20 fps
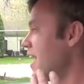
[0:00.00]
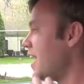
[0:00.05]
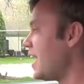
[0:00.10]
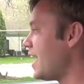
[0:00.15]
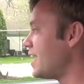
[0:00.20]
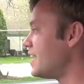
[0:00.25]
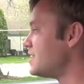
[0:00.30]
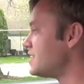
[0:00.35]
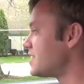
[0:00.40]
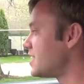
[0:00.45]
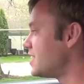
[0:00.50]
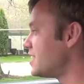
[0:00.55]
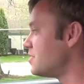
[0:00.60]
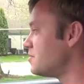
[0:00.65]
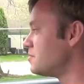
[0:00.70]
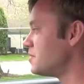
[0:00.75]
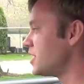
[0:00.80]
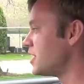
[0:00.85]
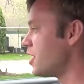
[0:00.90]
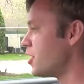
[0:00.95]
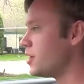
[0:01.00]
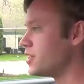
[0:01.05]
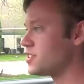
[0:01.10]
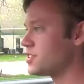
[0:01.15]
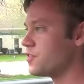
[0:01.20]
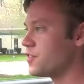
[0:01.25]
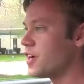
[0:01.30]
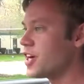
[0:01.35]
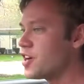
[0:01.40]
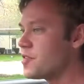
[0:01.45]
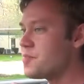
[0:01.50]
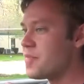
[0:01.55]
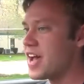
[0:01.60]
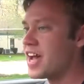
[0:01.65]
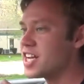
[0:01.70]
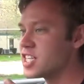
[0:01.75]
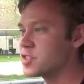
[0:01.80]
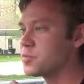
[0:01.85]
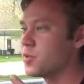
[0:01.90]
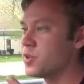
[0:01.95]
And, you know, it's a very
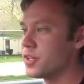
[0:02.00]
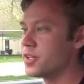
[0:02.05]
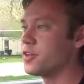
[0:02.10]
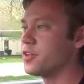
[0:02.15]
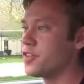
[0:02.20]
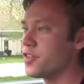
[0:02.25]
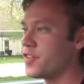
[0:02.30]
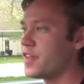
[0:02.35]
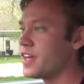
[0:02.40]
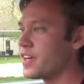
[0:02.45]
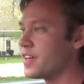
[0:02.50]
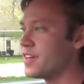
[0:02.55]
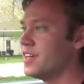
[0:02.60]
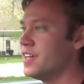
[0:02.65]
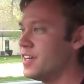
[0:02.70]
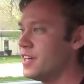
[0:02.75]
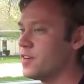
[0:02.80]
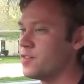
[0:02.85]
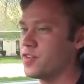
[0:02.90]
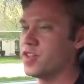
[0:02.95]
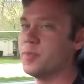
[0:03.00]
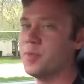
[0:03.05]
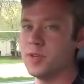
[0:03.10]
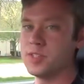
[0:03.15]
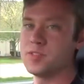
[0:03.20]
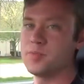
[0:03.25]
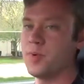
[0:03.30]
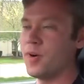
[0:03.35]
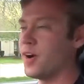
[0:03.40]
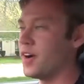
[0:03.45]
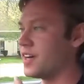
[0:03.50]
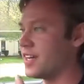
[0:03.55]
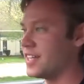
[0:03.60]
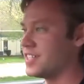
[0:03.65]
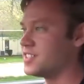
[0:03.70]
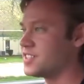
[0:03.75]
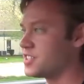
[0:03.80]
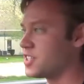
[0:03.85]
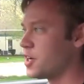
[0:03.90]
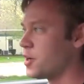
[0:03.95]
manageable little thing for the most part,
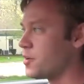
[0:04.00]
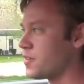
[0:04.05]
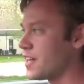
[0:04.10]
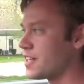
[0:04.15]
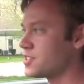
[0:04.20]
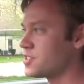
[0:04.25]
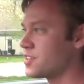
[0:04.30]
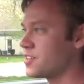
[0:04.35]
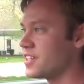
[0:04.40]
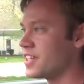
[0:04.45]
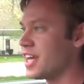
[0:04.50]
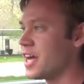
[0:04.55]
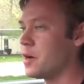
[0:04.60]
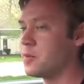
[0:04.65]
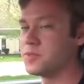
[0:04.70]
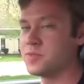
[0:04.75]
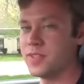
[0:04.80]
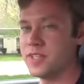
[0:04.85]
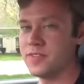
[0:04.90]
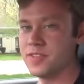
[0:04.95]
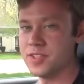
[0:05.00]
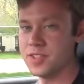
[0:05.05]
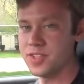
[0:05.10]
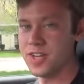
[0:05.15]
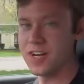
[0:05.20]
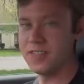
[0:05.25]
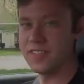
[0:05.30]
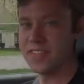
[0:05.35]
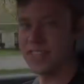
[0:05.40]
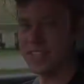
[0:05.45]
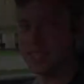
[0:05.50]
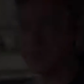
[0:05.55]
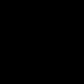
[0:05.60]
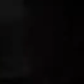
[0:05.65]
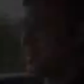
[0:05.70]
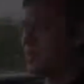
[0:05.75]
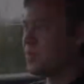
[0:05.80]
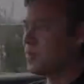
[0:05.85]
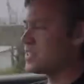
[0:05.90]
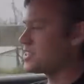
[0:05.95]
and so that certainly helps whenever you're driving it.
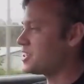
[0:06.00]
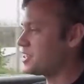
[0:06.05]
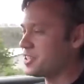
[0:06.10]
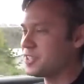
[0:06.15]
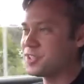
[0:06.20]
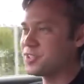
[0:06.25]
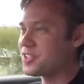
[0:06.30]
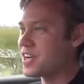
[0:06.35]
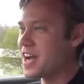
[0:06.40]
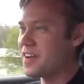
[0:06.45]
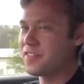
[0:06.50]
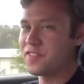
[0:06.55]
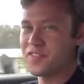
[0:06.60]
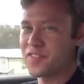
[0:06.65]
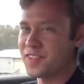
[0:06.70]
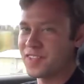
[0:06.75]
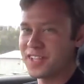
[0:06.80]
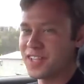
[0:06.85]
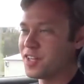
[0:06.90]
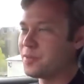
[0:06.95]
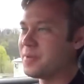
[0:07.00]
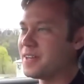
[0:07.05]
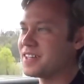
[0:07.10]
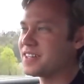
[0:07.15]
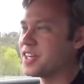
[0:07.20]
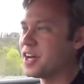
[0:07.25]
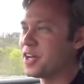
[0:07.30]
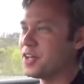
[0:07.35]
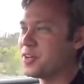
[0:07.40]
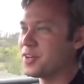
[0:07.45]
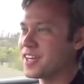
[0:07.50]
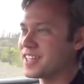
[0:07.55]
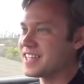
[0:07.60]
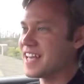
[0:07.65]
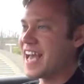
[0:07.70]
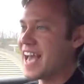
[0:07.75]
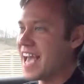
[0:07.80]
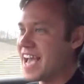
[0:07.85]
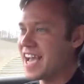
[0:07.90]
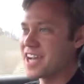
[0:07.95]
Once you do drive it for a little bit, though, you get the
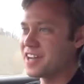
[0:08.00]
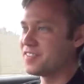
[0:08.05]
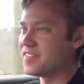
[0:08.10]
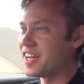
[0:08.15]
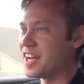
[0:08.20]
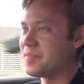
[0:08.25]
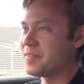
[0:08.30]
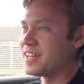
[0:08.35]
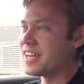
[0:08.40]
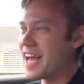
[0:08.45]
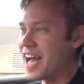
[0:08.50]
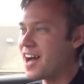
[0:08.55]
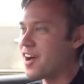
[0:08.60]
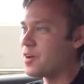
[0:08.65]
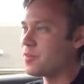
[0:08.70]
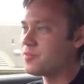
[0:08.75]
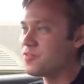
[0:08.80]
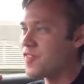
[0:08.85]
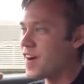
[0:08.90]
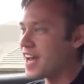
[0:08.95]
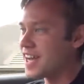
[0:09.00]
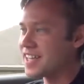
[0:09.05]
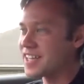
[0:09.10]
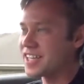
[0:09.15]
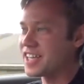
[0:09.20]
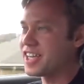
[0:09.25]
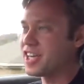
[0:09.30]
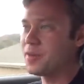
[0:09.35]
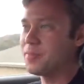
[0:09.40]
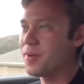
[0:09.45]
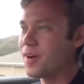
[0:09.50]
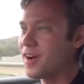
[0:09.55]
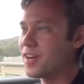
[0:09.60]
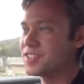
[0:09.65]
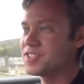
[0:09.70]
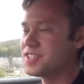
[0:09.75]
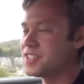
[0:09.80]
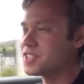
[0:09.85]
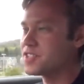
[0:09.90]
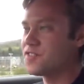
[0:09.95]
hang of it. I mean, now I'm finding the
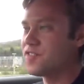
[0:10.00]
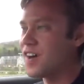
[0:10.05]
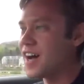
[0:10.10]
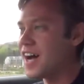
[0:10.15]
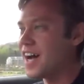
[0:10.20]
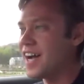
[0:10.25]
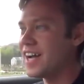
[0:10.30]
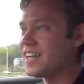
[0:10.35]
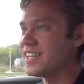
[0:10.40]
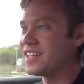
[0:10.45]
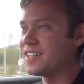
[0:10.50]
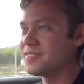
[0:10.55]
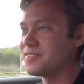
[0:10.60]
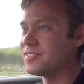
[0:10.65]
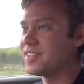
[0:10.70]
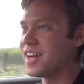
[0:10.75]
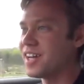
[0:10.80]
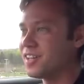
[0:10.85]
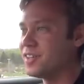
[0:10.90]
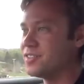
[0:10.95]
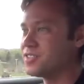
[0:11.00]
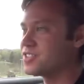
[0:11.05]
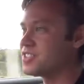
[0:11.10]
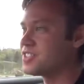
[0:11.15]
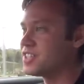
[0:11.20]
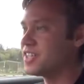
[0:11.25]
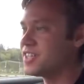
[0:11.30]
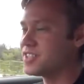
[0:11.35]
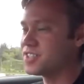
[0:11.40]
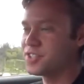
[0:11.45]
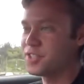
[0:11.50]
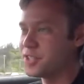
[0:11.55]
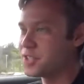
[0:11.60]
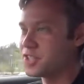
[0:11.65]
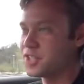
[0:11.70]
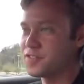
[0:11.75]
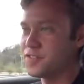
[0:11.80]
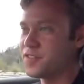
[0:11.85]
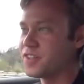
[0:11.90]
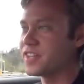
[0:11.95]
gearbox just fine. I'm not
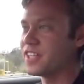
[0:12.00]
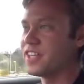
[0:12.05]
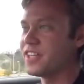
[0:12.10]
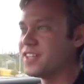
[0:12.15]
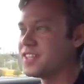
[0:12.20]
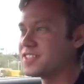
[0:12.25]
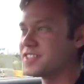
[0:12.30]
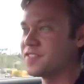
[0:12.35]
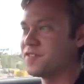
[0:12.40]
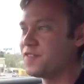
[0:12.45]
searching for gears.